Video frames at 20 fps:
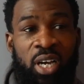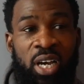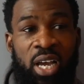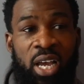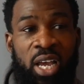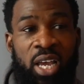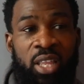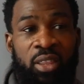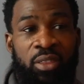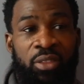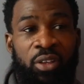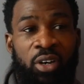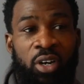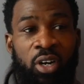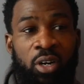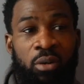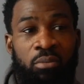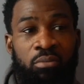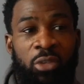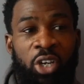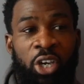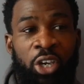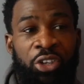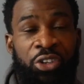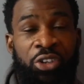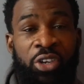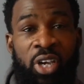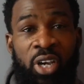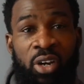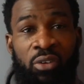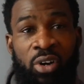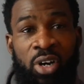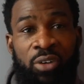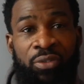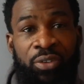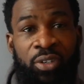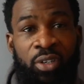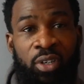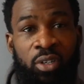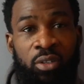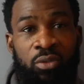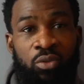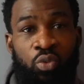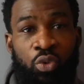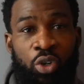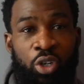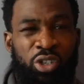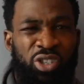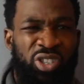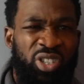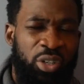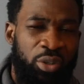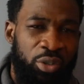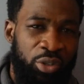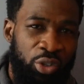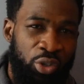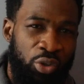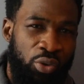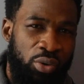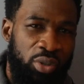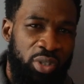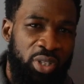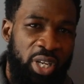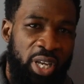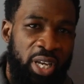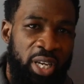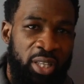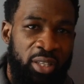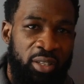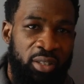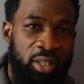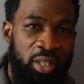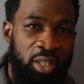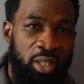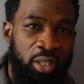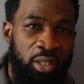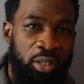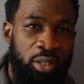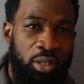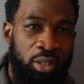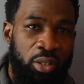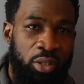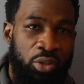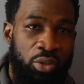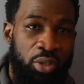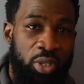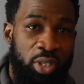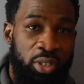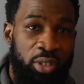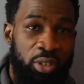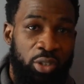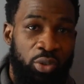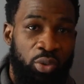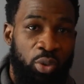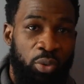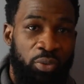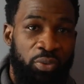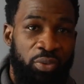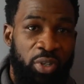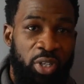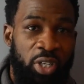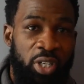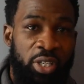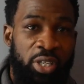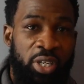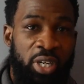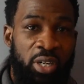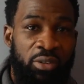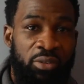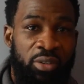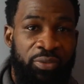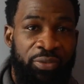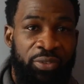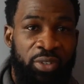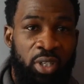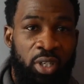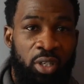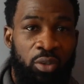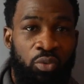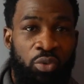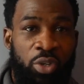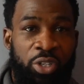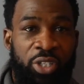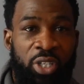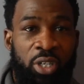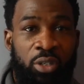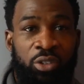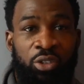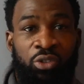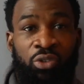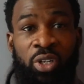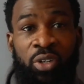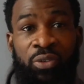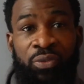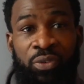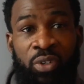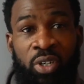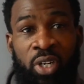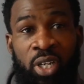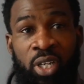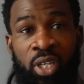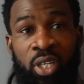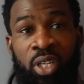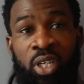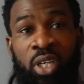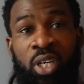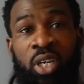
and a year after, because that was towards the end of the 2012, yeah. A year after, which I was training for the